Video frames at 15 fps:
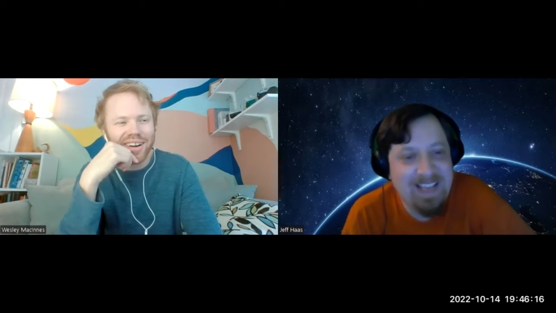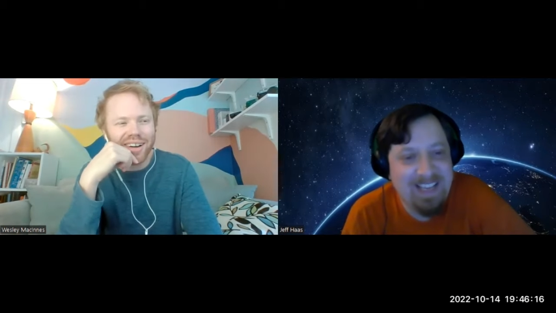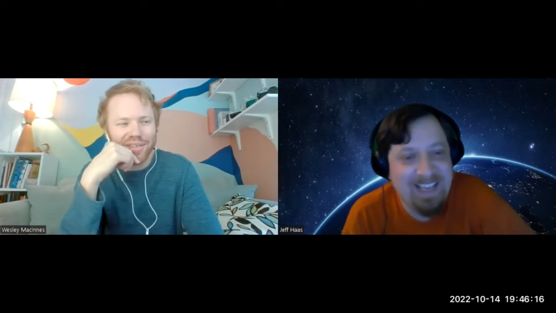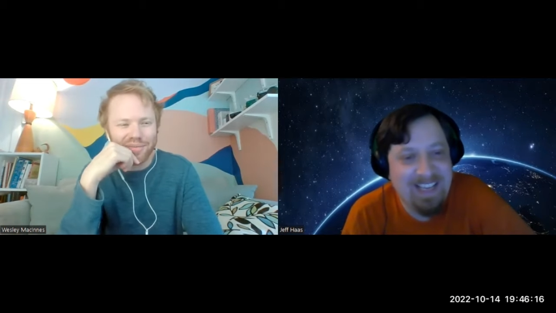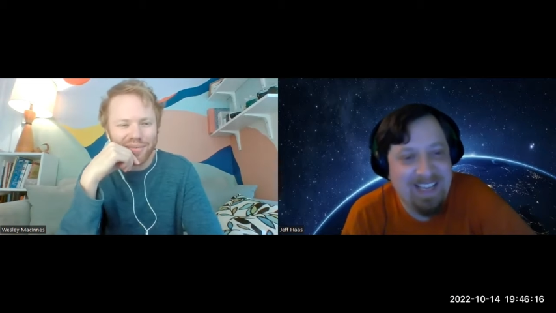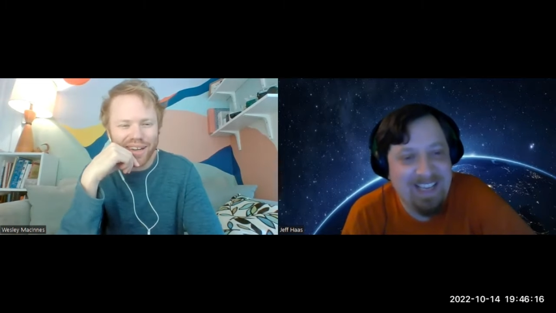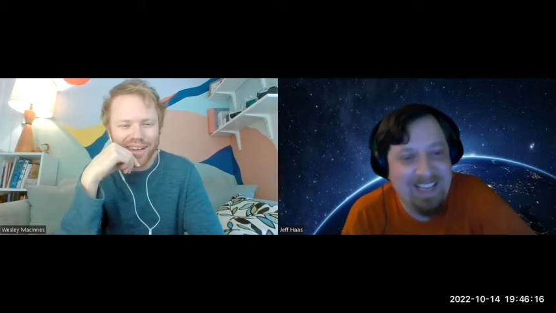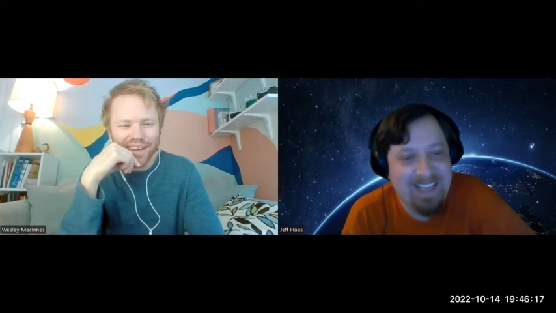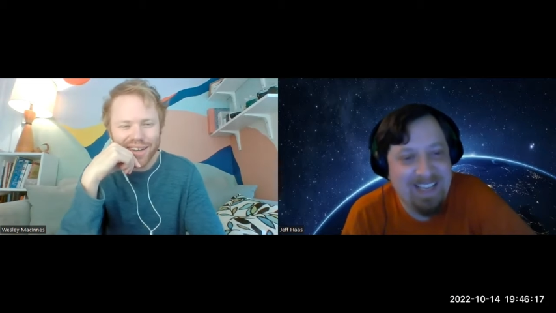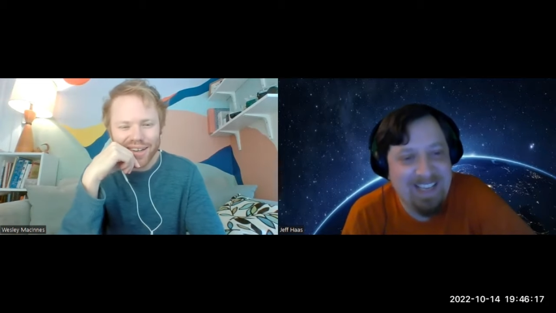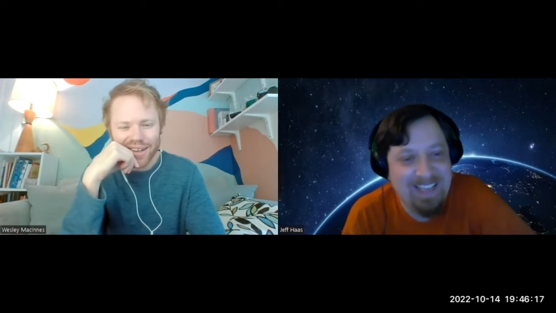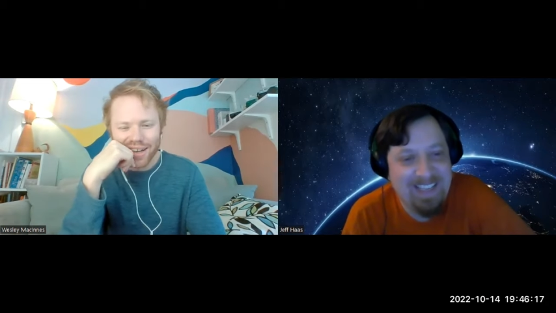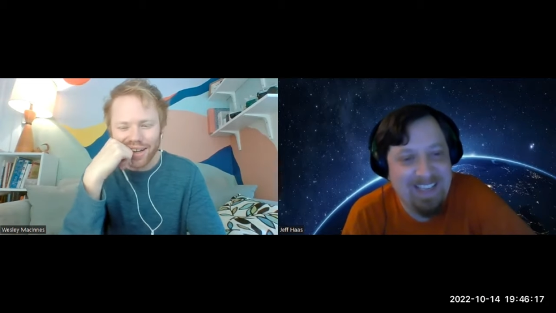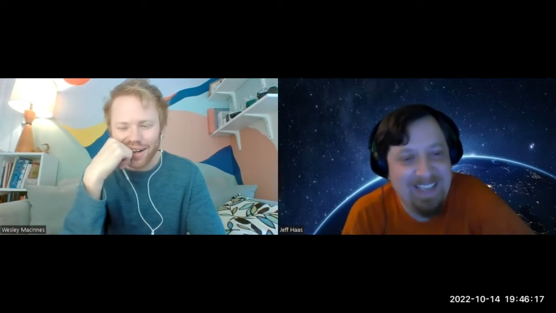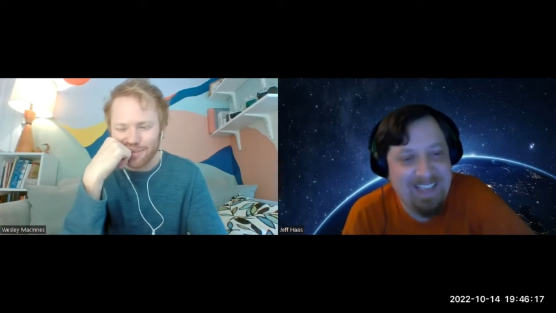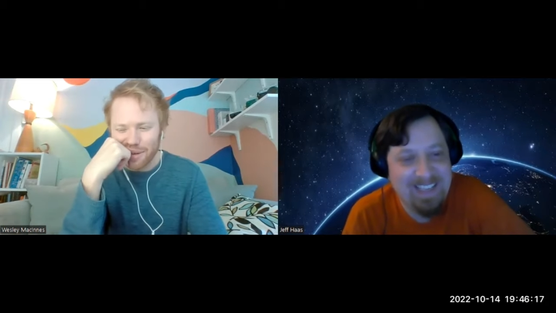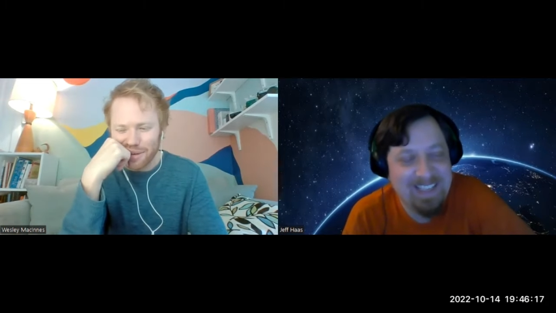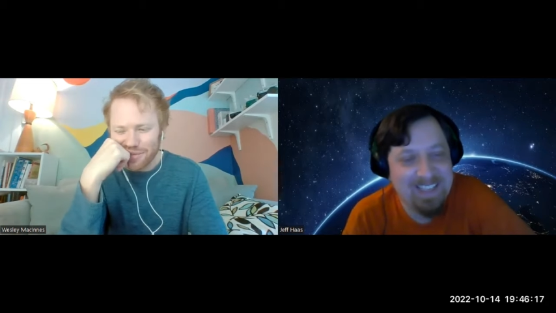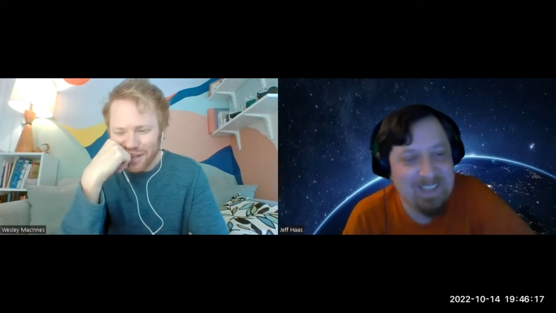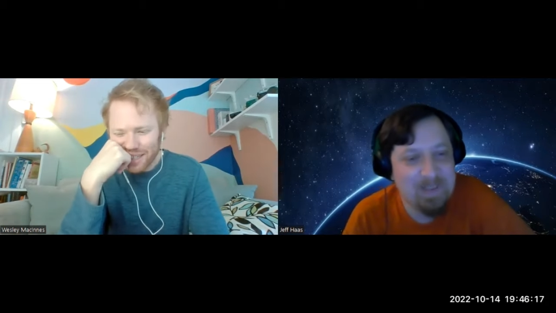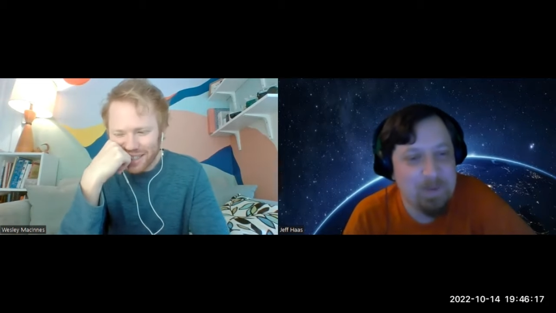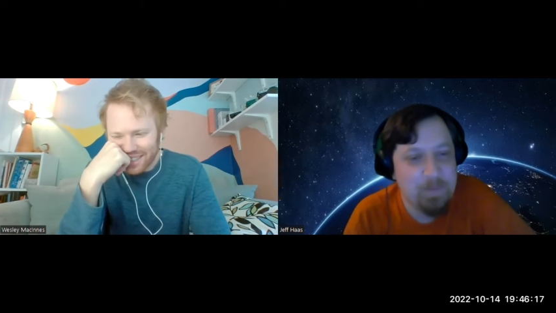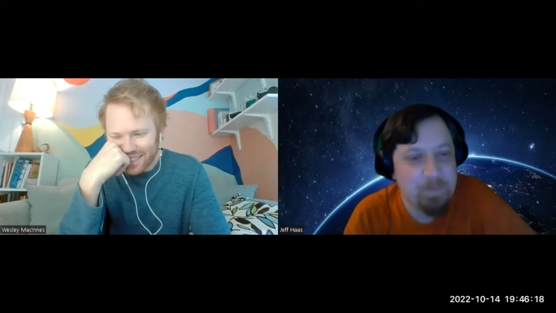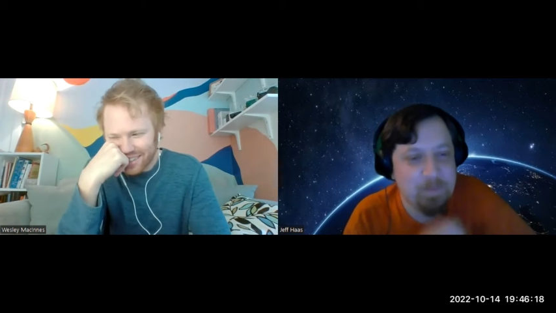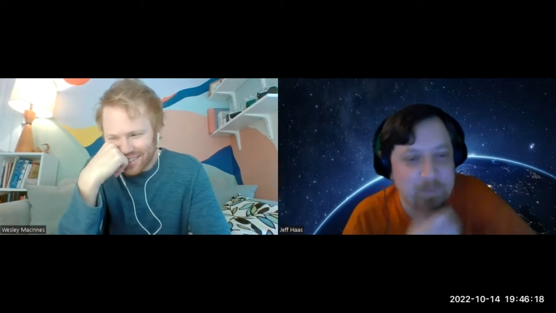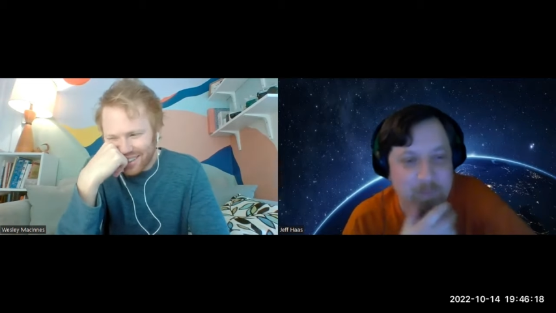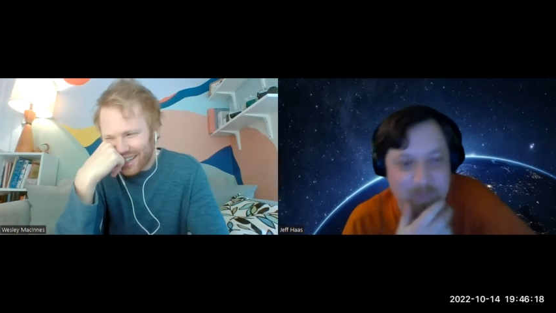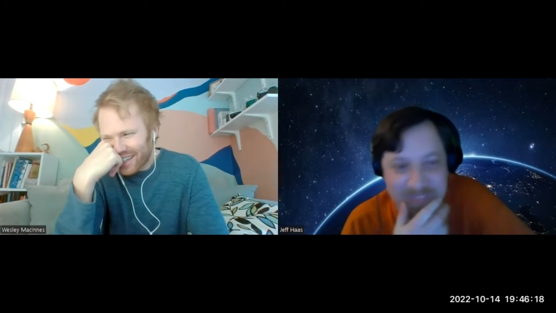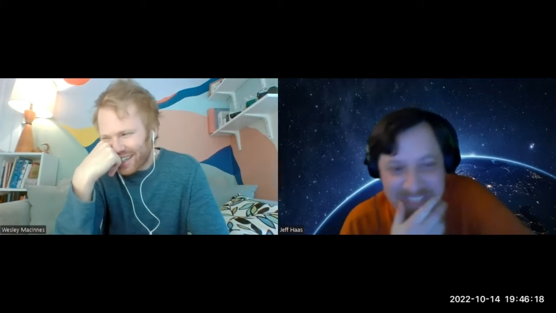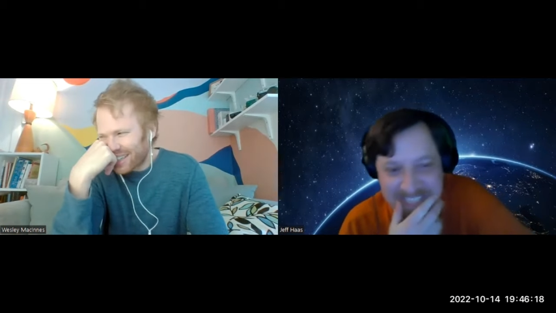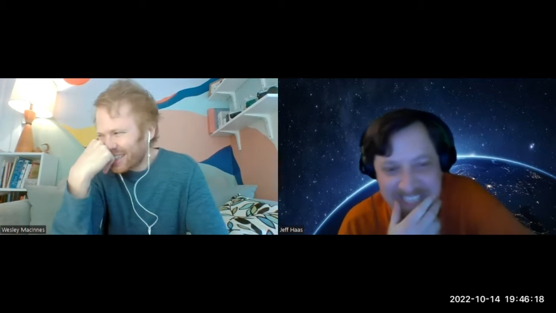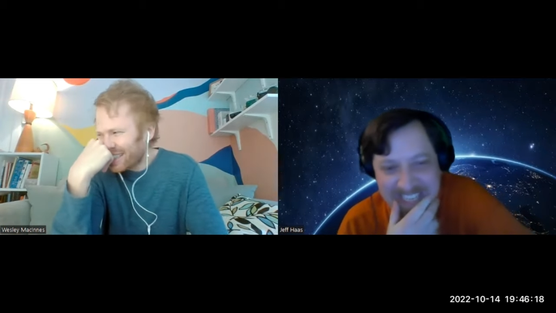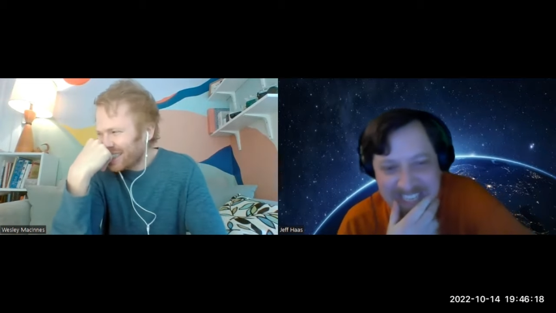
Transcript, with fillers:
Speaker 1: gotta have my have my fans out there.